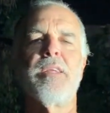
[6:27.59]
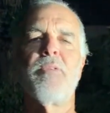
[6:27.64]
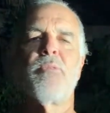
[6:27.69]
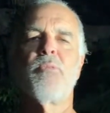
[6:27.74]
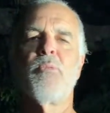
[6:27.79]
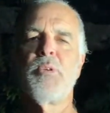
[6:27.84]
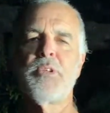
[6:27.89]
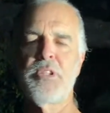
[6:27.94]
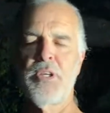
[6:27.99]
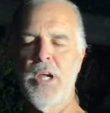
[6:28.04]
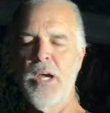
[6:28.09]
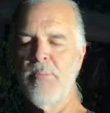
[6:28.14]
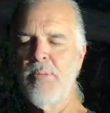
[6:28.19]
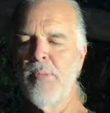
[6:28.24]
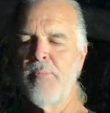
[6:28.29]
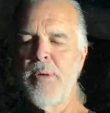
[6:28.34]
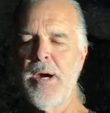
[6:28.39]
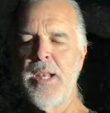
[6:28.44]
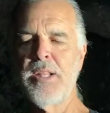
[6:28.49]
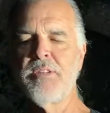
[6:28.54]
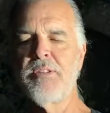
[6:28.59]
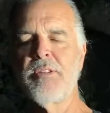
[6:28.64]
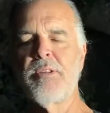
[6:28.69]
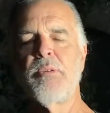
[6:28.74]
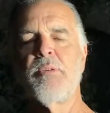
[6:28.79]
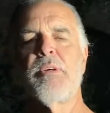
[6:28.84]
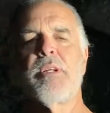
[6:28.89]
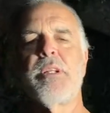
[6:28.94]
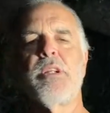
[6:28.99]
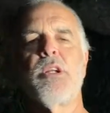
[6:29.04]
what your upper body's
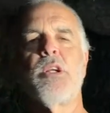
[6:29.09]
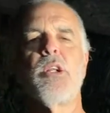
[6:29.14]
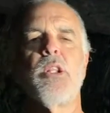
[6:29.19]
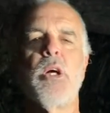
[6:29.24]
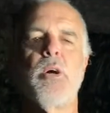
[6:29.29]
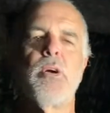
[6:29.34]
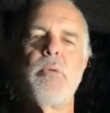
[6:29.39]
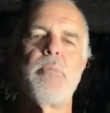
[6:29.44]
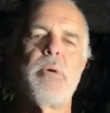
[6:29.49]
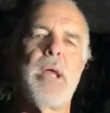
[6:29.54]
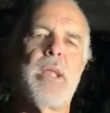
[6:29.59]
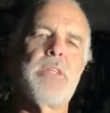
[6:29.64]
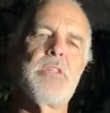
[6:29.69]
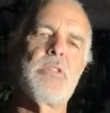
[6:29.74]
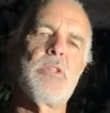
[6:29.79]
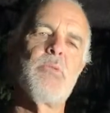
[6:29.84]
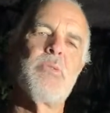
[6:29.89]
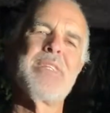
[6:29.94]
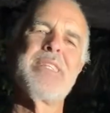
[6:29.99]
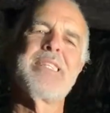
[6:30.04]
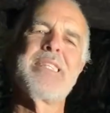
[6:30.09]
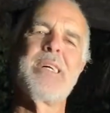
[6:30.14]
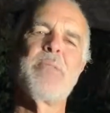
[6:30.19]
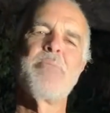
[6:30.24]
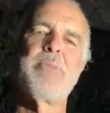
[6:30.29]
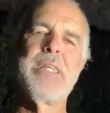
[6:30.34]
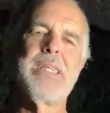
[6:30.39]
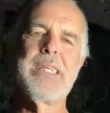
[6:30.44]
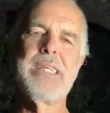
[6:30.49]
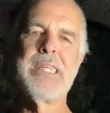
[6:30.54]
doing, your lower body is doing
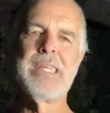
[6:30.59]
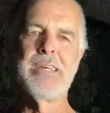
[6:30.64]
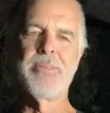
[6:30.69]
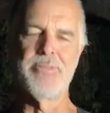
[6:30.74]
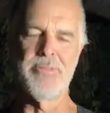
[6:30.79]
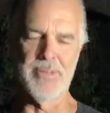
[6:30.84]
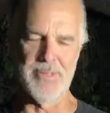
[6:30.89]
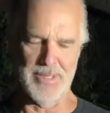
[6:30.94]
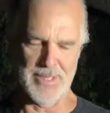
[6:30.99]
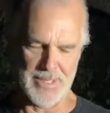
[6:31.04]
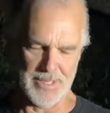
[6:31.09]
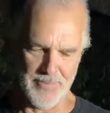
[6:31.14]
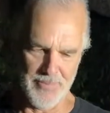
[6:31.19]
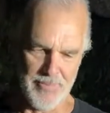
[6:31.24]
something different.